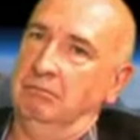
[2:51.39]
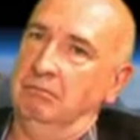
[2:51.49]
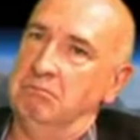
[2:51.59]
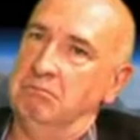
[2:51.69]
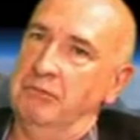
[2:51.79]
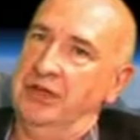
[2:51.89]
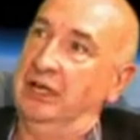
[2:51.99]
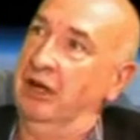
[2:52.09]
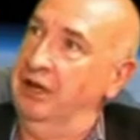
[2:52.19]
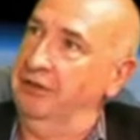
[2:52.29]

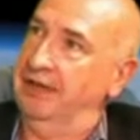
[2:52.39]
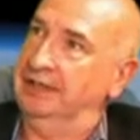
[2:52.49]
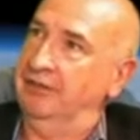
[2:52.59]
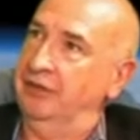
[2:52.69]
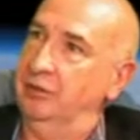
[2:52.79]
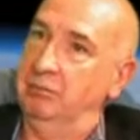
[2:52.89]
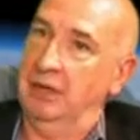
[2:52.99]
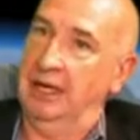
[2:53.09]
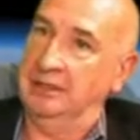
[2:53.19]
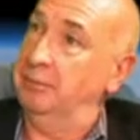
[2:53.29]
the alert that I'd given them